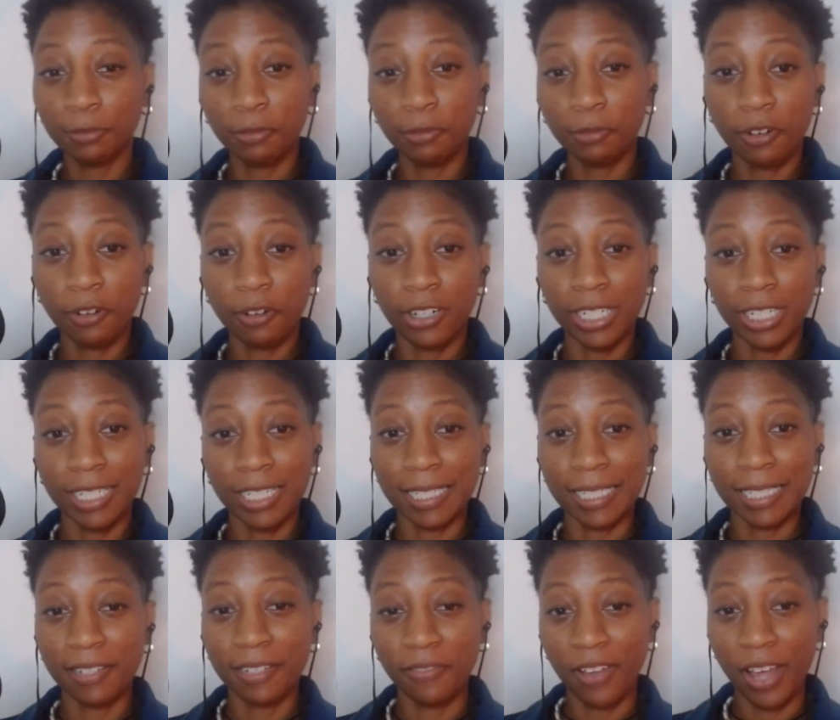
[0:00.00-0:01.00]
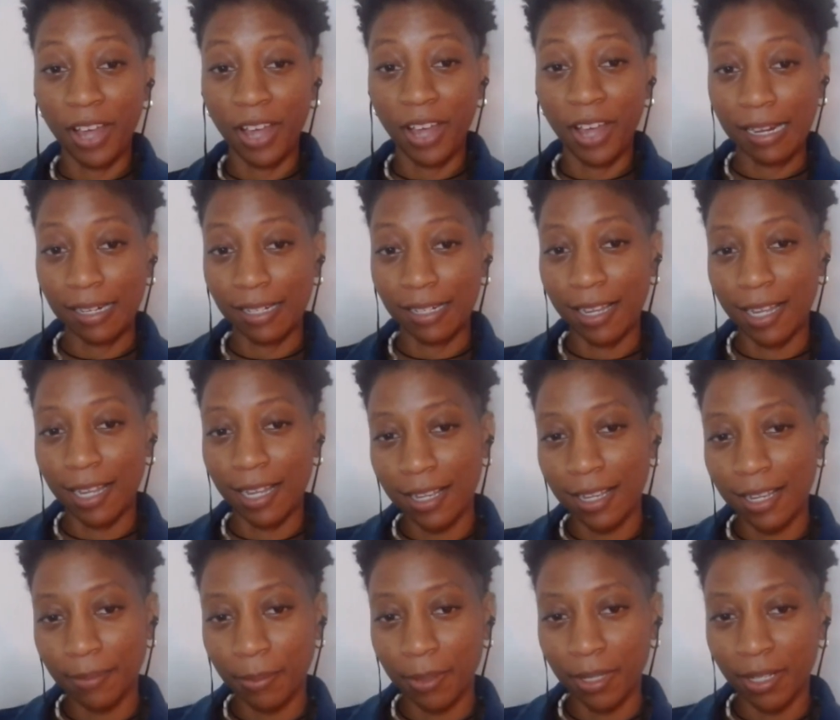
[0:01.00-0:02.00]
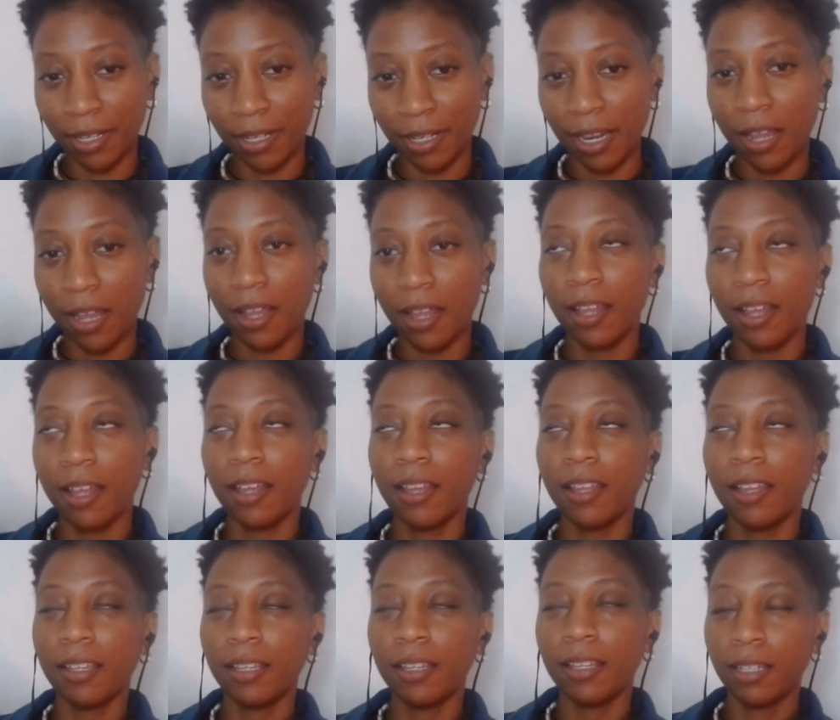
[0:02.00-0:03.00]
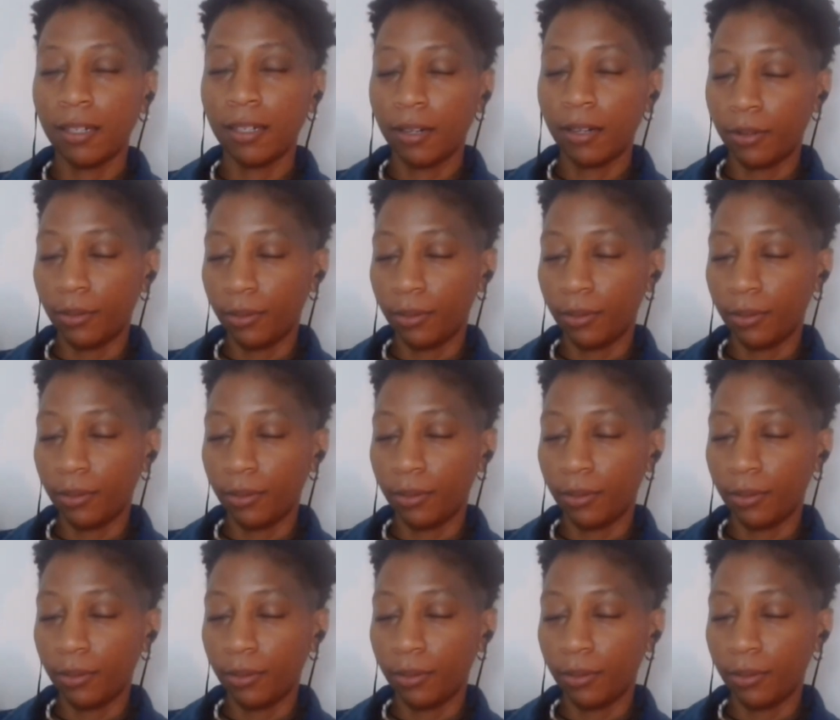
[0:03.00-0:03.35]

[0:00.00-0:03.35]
is to find a husband, you know.